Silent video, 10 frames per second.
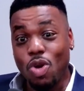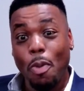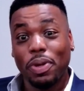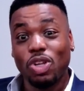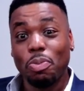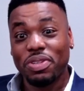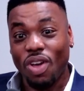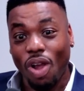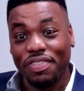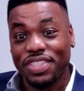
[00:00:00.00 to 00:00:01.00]
the Oompa Loompas,
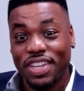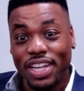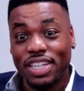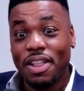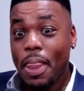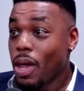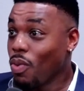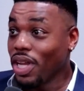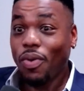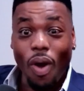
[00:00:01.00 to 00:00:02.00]
all of a sudden,
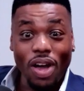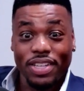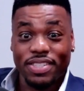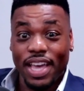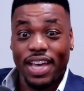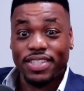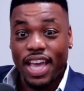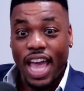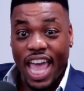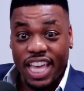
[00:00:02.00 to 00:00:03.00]
Willy Wonka says,
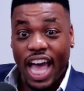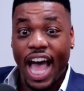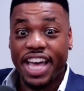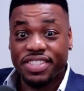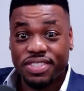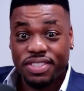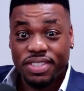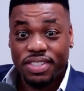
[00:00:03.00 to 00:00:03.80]
hey, guys,